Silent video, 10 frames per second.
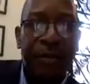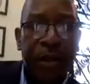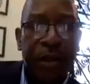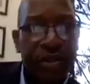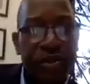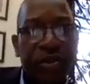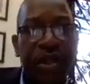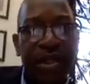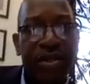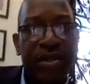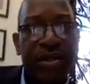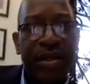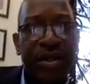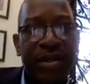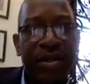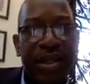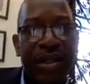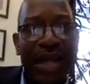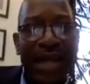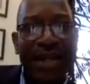But the truth is
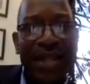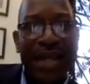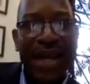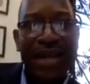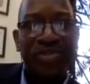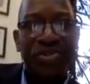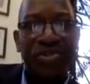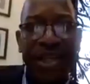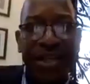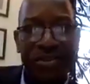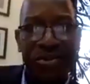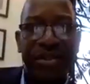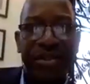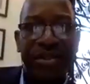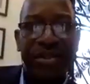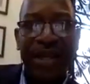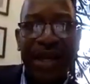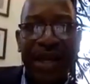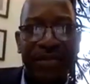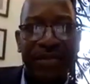that has changed.
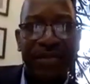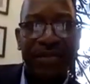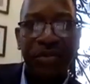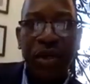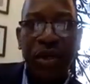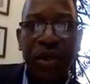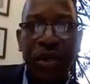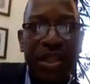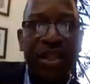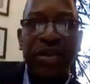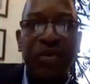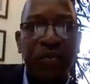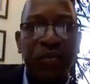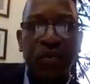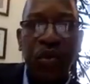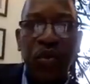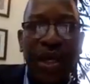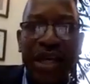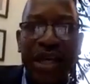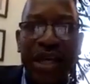And, you know, there's nothing
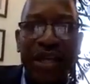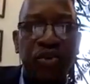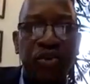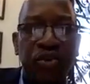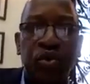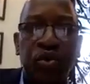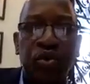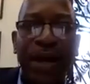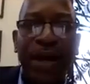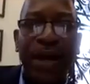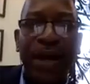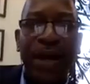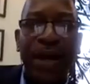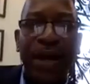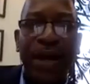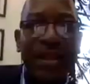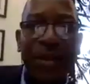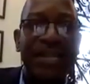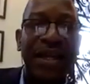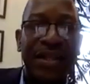we can do about that. We
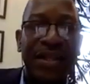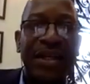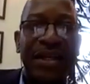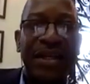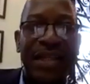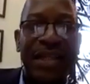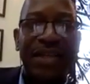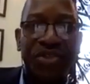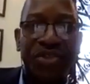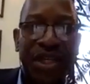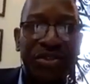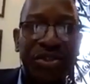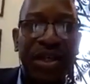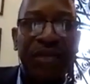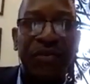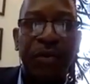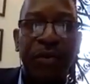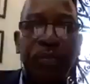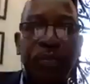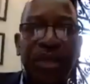have to recognize the fact that
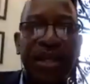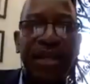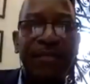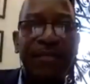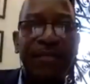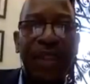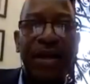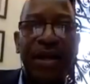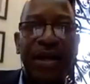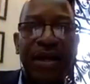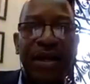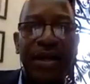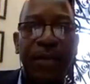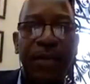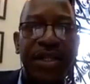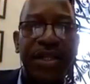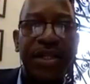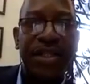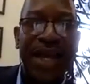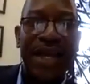that has changed from being
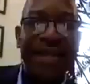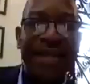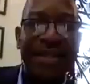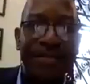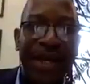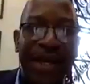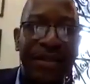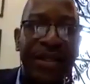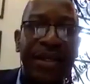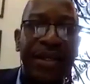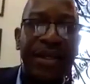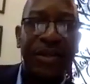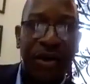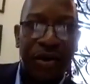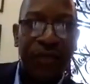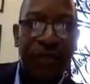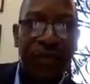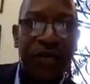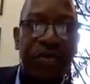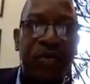a commodity in high demand.
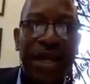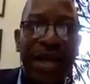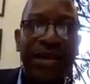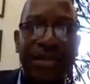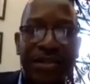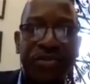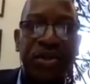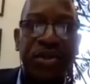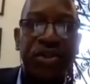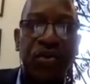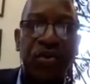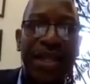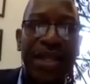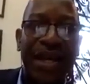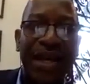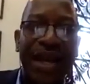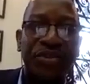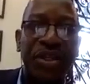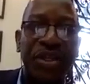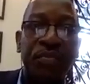All of a sudden, we're now in a
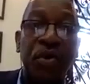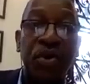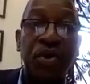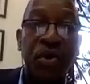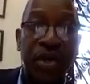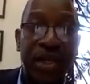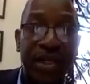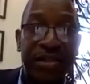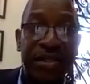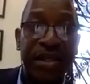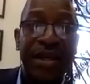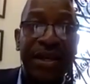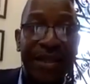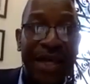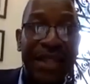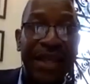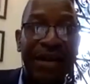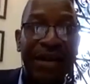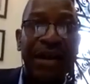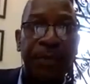situation where there are actually more
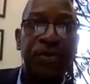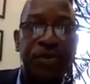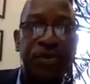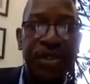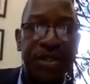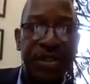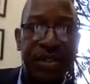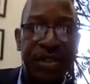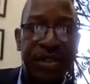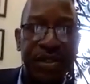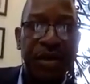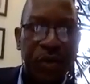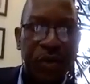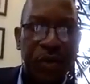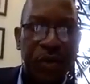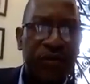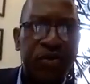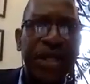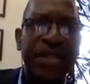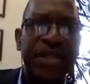lawyers than there are opportunities,
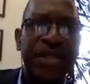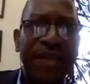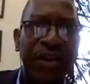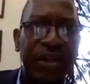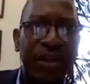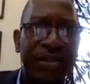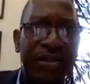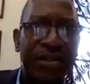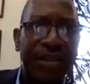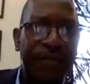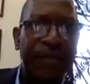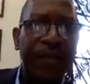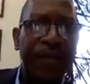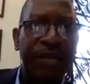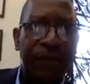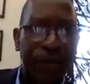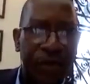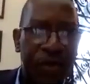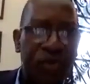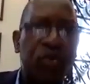which of course makes life a lot tougher
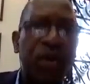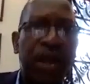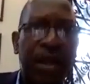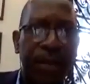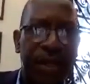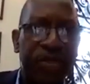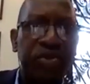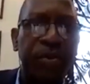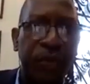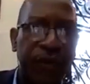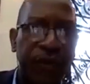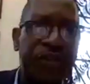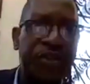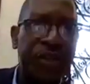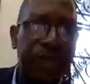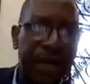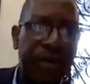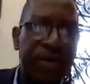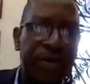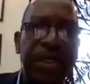for those who are coming into the
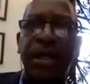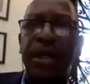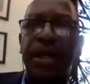profession now.